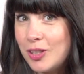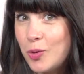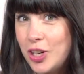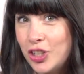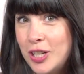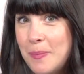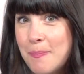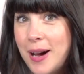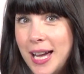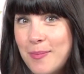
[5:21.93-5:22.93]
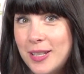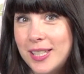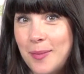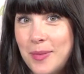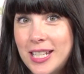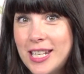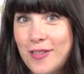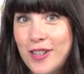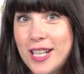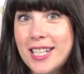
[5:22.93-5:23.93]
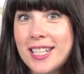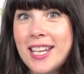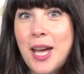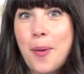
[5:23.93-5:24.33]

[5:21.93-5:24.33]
this question, it might have been something different.